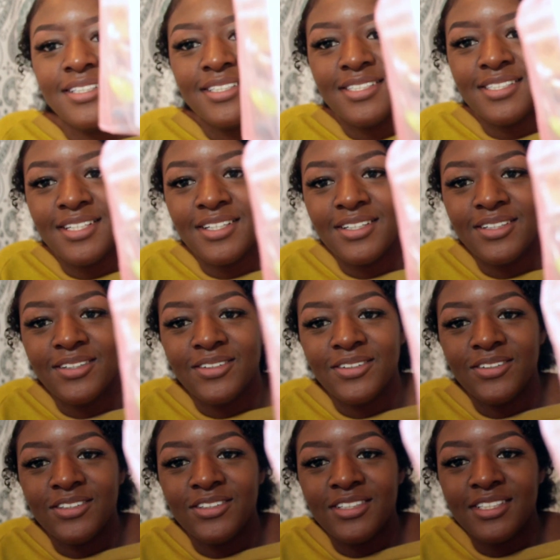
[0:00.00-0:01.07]
So
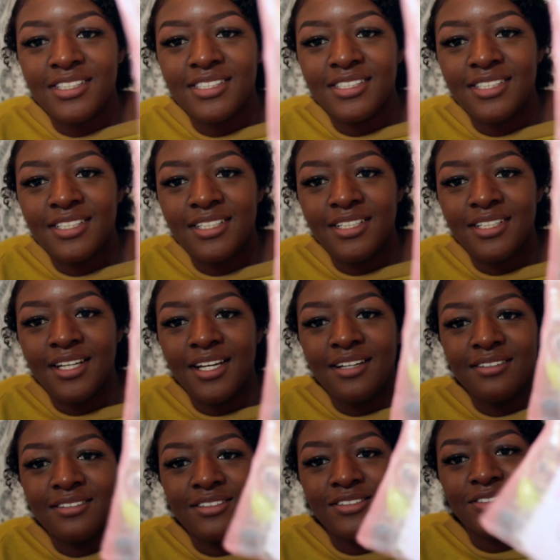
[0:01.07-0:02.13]
you can see, I
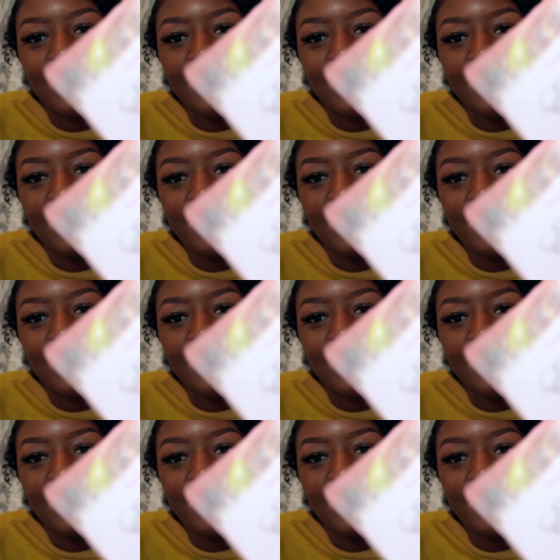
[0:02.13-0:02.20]
don't know if you